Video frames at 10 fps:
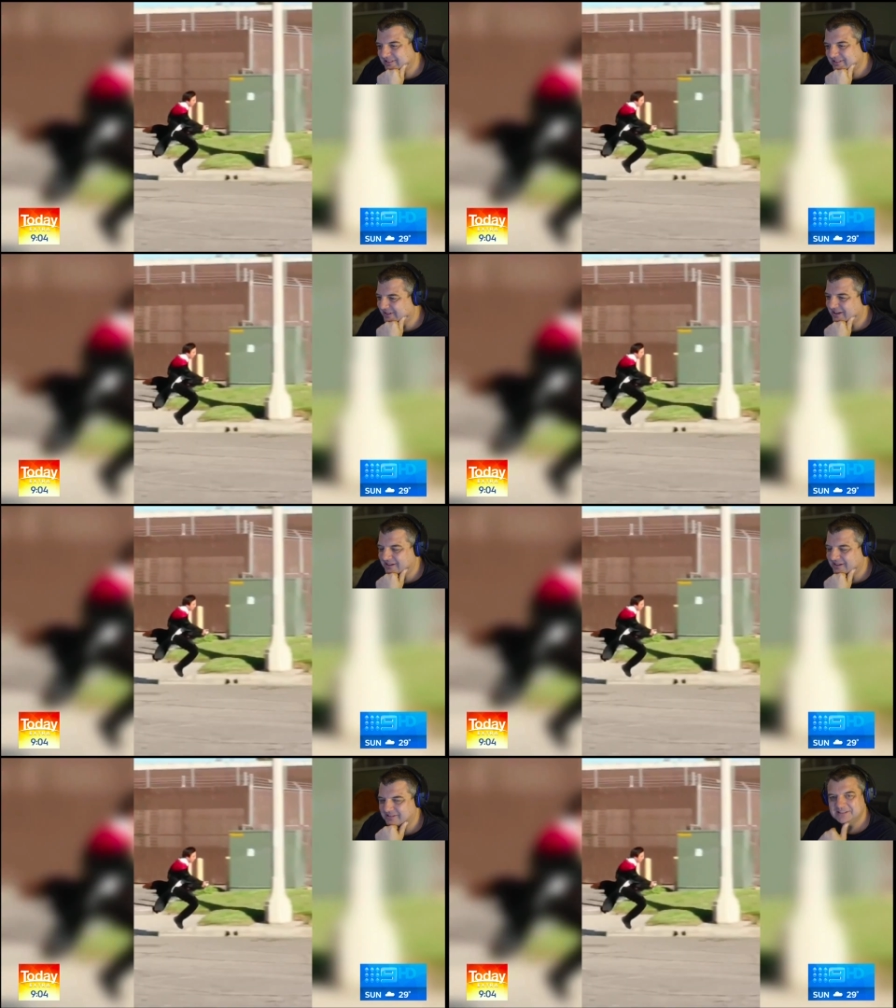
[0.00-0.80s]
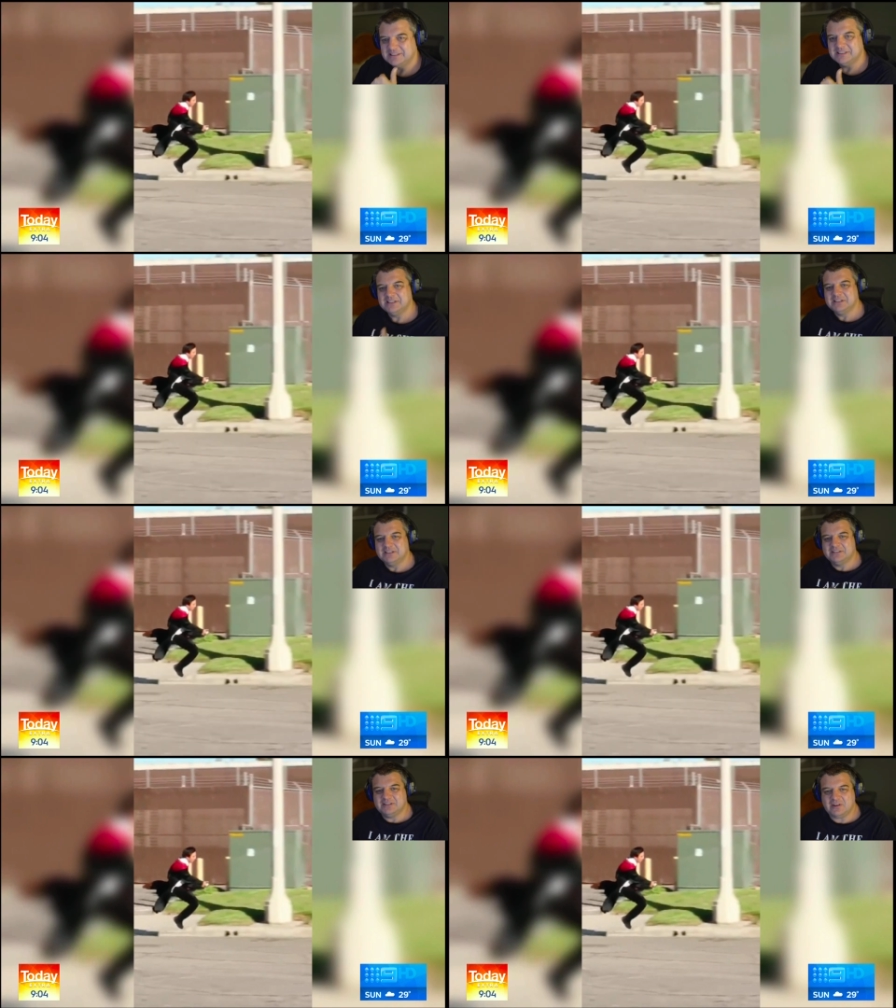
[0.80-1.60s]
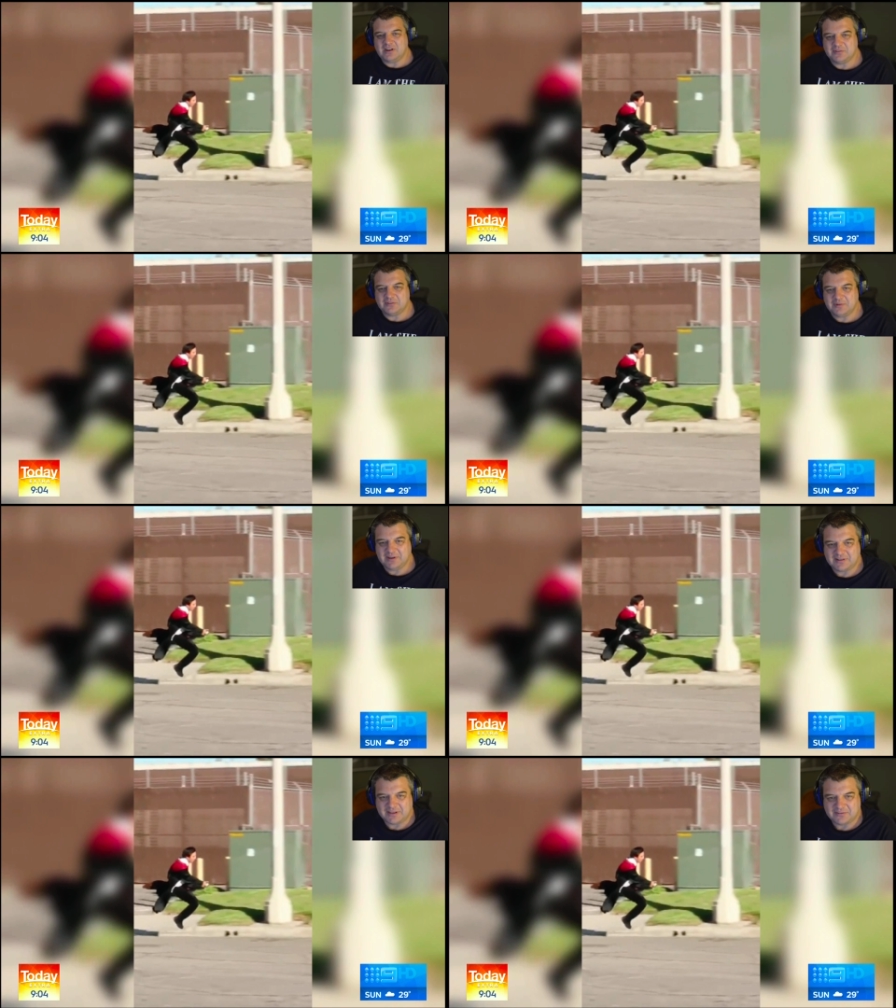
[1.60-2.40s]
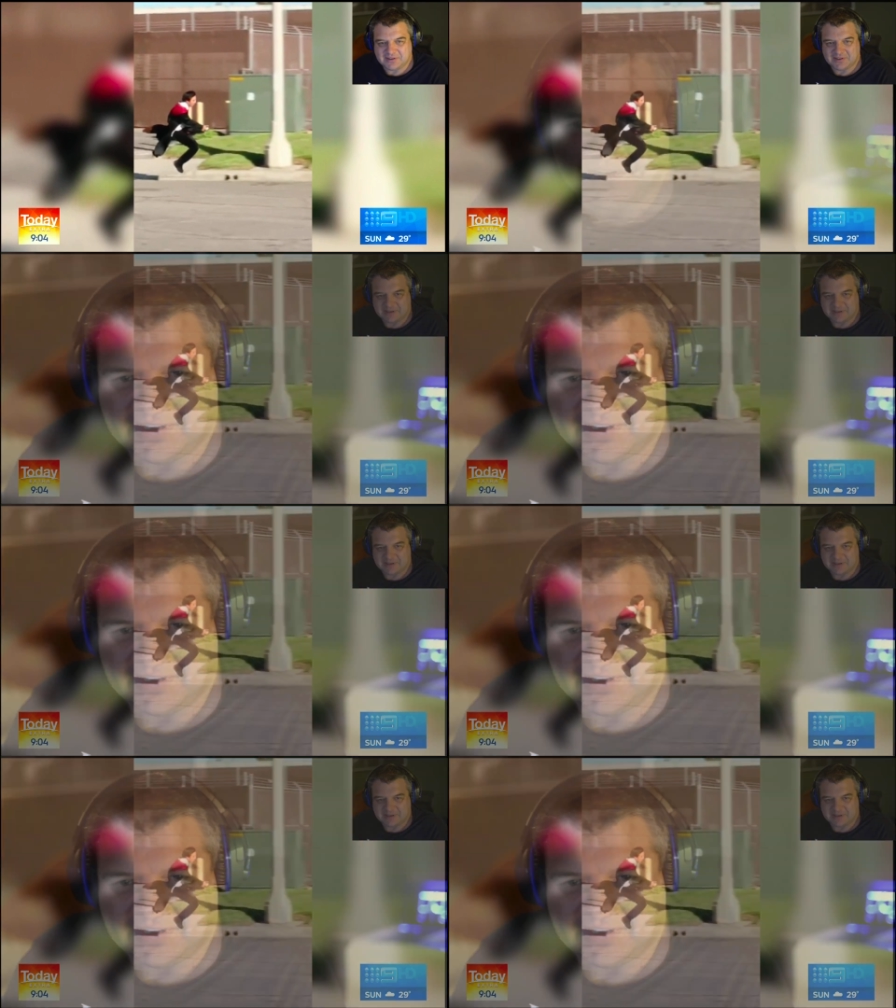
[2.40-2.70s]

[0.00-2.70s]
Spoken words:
There we go. So guys, what do you think?